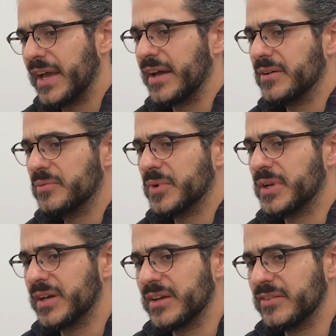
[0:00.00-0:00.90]
when
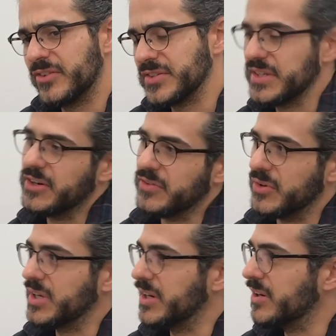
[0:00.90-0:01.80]
I first interviewed
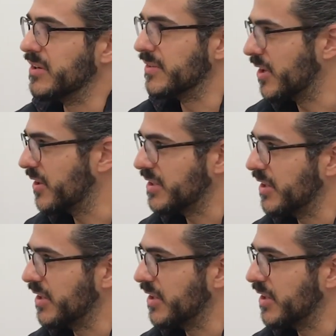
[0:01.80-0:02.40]
here and talked to other